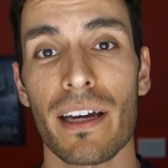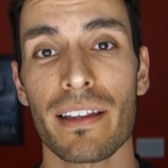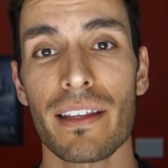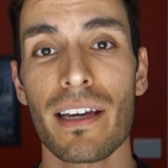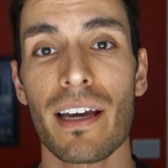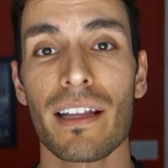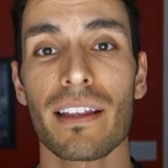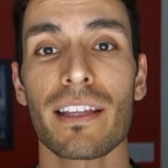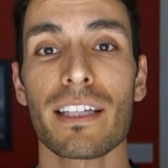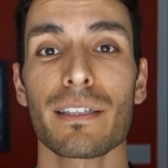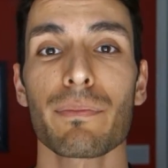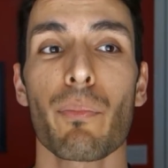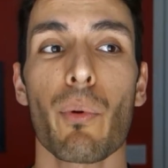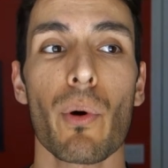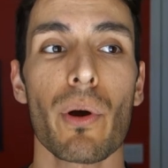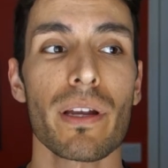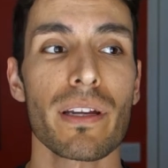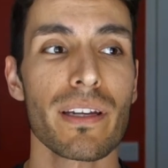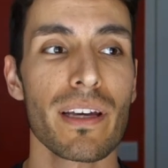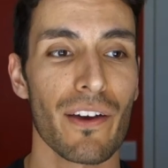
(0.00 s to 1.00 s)
I think at this
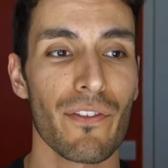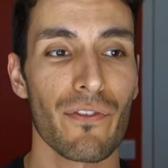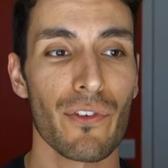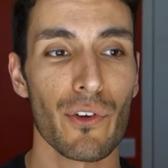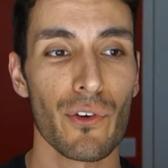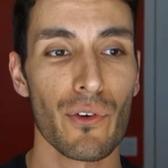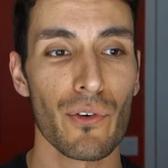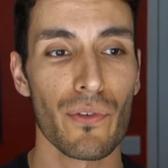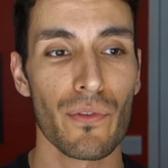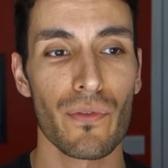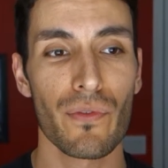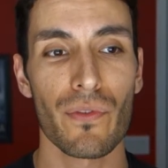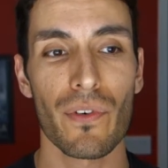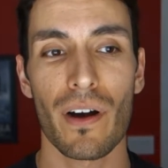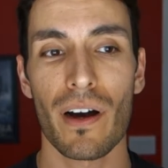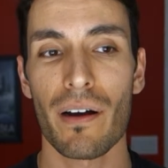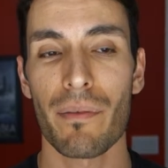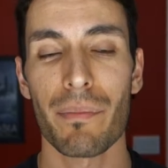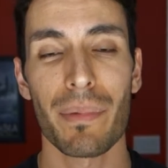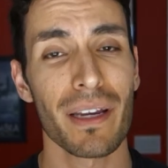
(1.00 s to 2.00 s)
point, if you've
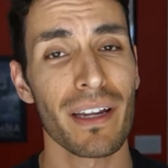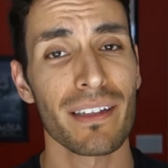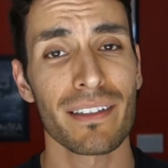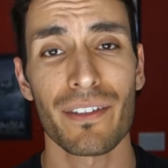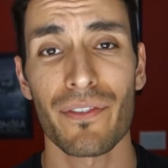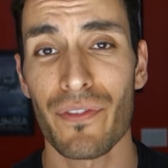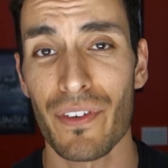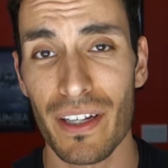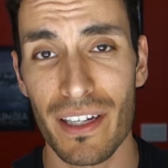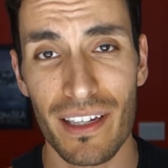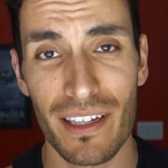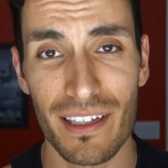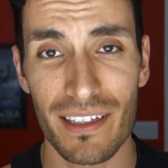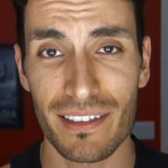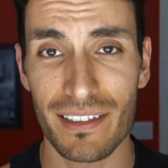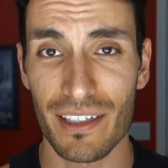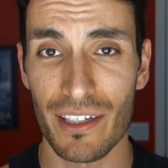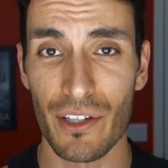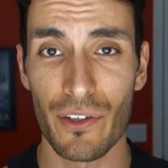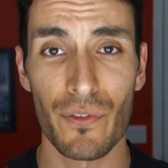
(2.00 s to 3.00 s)
been into
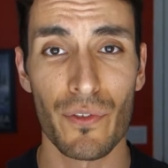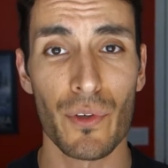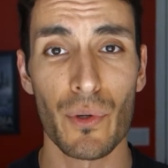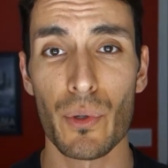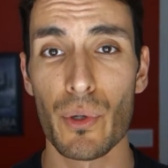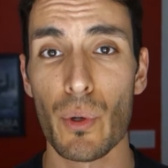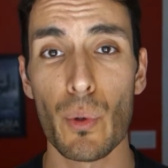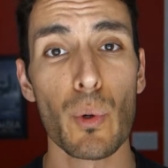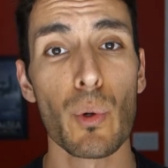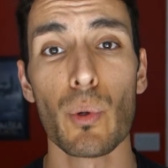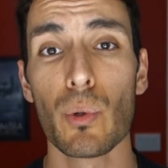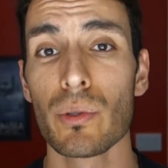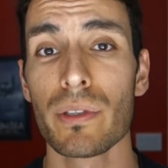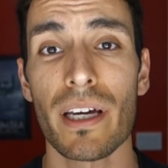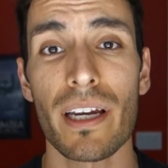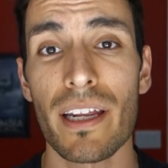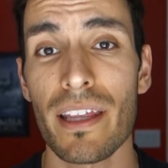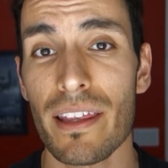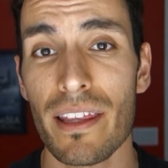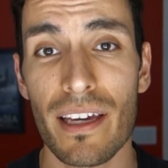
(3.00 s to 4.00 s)
fitness and if you Googled
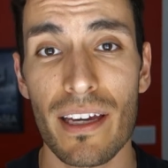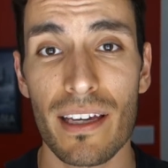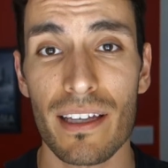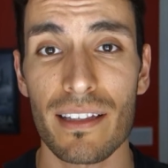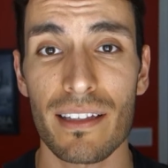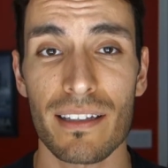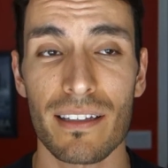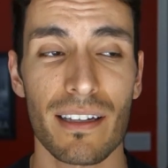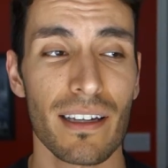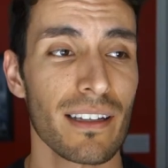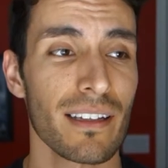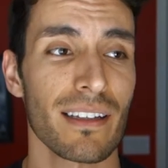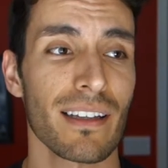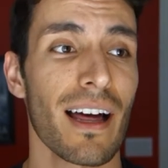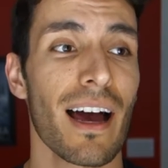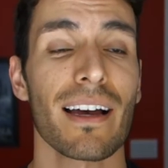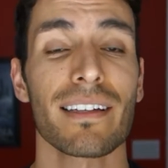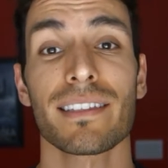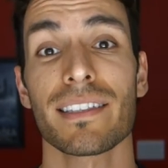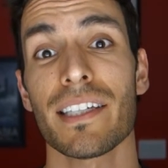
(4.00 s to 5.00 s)
anything in the
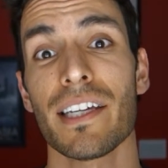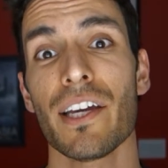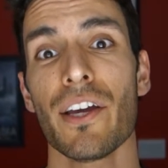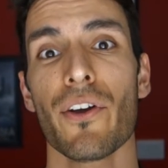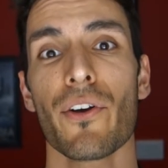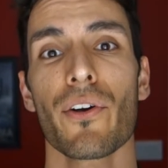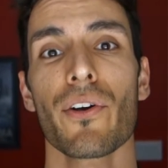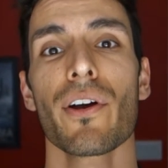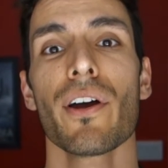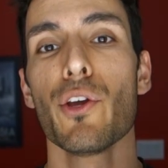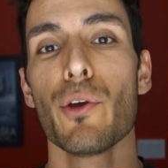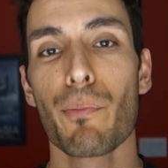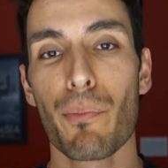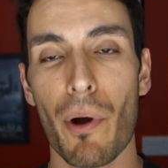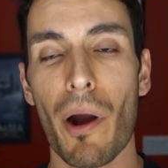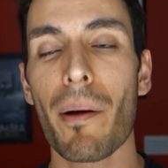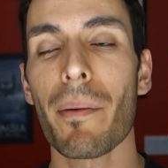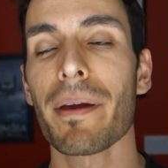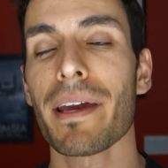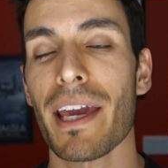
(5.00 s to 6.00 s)
last year, you
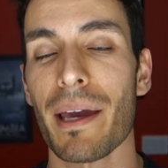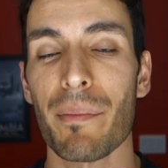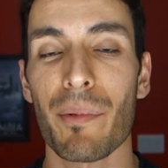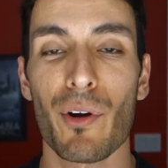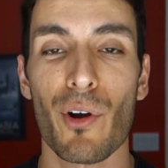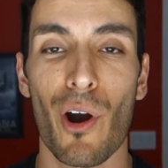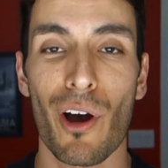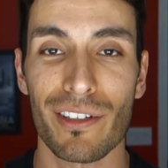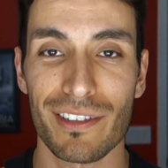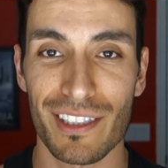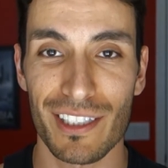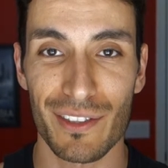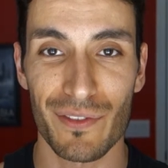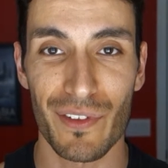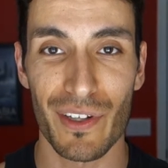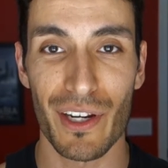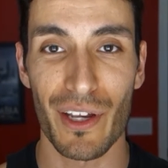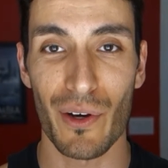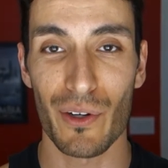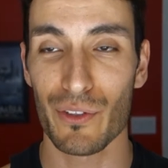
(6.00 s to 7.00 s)
probably came across this
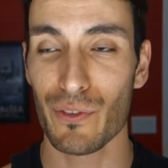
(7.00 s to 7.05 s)
video.